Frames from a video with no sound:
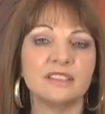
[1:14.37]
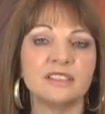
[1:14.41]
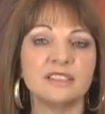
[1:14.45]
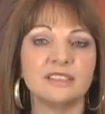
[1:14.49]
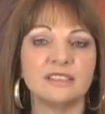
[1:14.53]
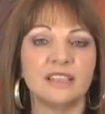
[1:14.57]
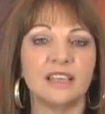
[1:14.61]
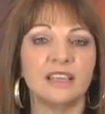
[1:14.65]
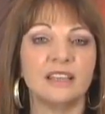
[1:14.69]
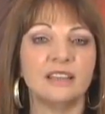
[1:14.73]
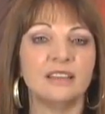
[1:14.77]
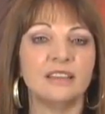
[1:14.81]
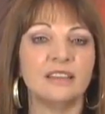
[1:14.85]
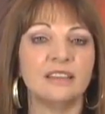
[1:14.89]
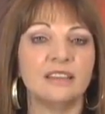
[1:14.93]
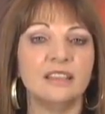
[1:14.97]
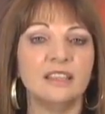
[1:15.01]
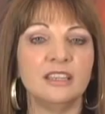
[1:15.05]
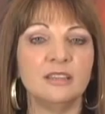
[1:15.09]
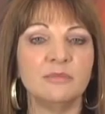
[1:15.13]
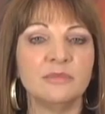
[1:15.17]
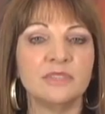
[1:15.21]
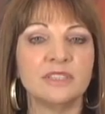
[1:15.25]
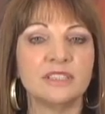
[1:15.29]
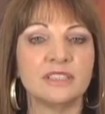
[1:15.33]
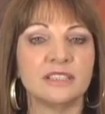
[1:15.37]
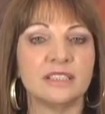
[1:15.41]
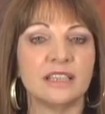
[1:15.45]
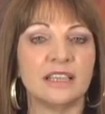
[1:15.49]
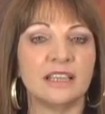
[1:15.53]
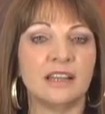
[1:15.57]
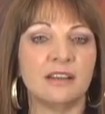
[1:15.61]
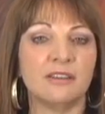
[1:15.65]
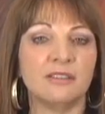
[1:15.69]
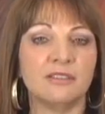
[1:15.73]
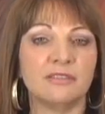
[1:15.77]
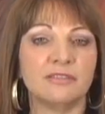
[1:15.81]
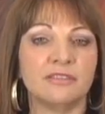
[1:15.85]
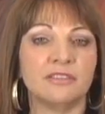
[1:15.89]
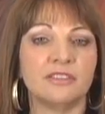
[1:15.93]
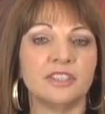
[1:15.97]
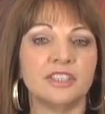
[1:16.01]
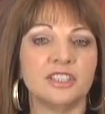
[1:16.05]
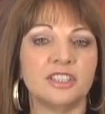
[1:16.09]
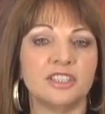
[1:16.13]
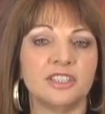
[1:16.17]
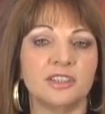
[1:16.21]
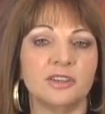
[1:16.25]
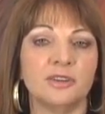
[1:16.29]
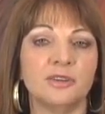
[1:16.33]
is that a theme is set out for
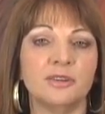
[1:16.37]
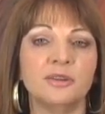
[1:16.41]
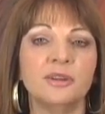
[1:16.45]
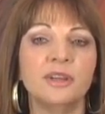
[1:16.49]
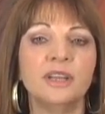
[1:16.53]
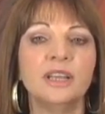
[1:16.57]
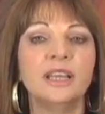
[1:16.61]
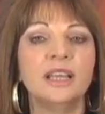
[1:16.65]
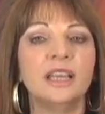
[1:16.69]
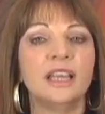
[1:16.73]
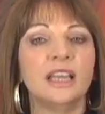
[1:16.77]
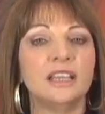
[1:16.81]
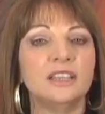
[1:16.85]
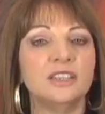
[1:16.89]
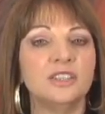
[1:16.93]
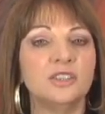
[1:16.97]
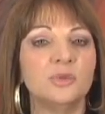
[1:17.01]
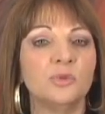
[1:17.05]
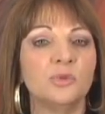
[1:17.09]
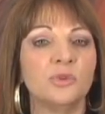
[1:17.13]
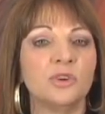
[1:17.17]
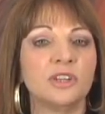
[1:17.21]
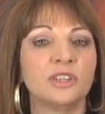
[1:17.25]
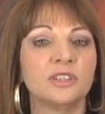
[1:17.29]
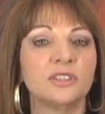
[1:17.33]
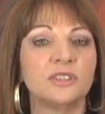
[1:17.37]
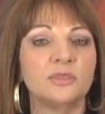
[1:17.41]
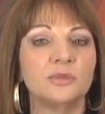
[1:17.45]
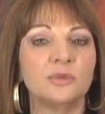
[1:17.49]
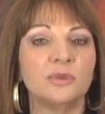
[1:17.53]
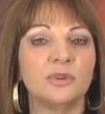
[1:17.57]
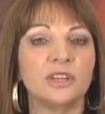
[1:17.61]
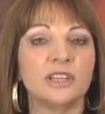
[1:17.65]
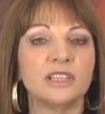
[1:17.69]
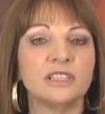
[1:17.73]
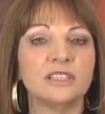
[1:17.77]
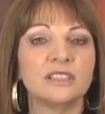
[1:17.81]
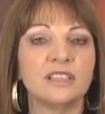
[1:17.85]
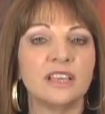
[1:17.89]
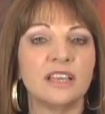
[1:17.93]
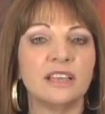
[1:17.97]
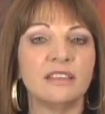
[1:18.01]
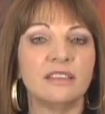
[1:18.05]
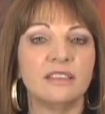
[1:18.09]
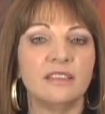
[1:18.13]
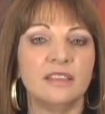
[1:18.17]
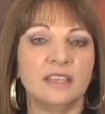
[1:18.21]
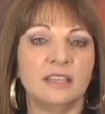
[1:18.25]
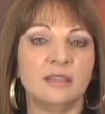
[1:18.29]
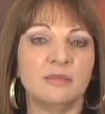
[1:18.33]
a show, and you work towards
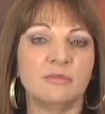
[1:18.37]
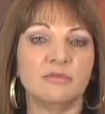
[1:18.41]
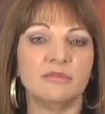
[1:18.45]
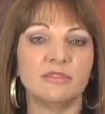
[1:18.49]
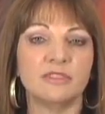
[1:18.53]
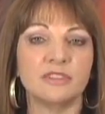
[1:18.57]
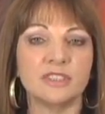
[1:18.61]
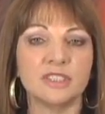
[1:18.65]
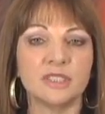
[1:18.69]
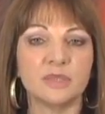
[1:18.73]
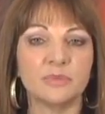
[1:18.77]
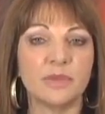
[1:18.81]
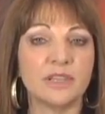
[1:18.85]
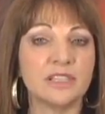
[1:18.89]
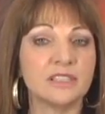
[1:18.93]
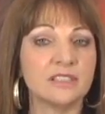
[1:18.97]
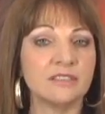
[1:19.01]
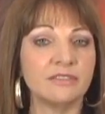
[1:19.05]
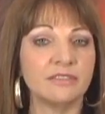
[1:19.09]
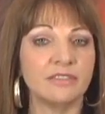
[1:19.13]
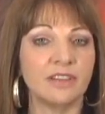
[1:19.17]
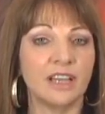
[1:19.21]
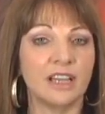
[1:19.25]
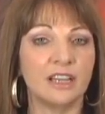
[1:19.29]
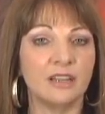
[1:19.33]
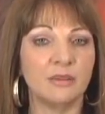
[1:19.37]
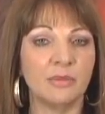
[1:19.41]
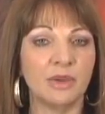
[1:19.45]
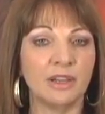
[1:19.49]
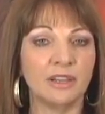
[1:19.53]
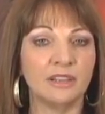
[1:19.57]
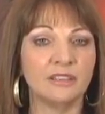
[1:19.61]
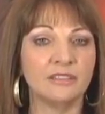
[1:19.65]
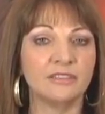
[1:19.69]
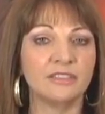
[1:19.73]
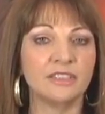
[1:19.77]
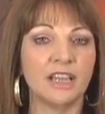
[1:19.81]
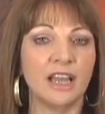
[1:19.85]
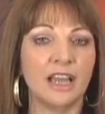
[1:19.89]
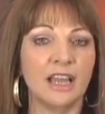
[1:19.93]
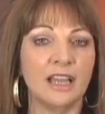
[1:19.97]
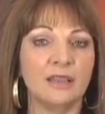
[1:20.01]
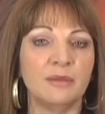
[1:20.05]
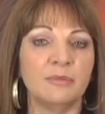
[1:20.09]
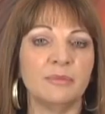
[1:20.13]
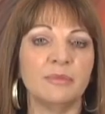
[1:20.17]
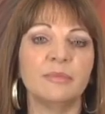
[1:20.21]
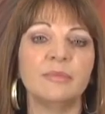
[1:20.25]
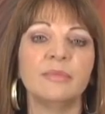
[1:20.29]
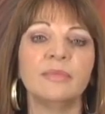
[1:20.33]
that theme for a specified amount of
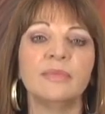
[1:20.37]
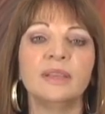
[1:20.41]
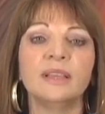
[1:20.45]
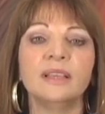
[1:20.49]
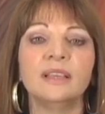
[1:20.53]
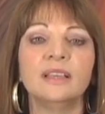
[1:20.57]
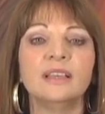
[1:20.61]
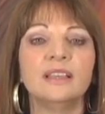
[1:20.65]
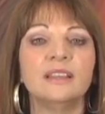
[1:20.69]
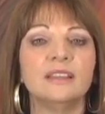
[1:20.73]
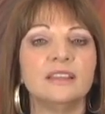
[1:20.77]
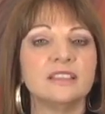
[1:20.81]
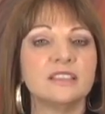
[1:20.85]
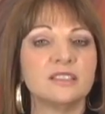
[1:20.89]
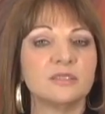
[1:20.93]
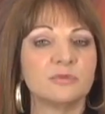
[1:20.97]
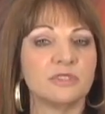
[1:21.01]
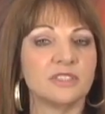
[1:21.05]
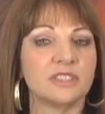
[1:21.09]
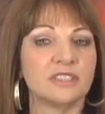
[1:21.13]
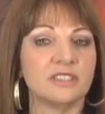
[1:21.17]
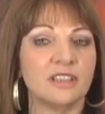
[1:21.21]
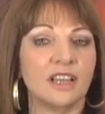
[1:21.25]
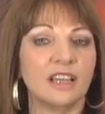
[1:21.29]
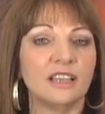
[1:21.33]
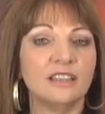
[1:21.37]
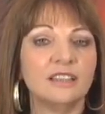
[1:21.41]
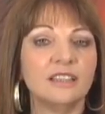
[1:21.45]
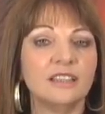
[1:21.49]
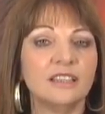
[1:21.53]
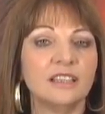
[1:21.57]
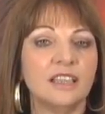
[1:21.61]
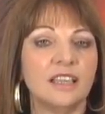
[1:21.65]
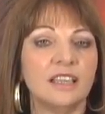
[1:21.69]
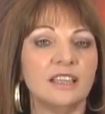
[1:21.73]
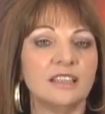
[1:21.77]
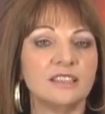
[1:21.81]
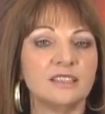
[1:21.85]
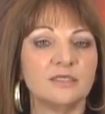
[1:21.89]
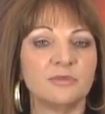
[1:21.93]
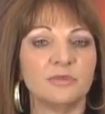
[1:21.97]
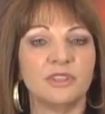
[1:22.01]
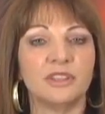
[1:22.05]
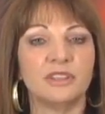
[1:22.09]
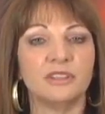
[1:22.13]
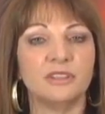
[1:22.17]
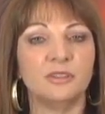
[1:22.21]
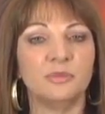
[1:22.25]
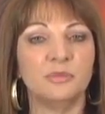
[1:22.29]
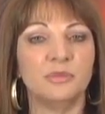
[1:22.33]
time. This was not the case
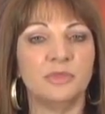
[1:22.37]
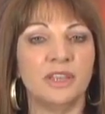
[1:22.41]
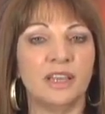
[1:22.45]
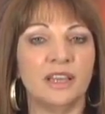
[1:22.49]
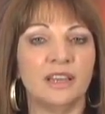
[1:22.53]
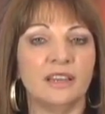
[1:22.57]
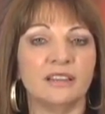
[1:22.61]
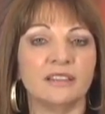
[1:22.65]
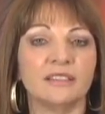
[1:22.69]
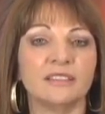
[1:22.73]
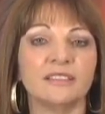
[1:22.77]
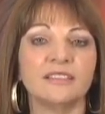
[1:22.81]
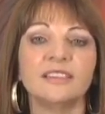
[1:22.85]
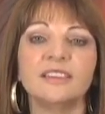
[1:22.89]
with Lumiere.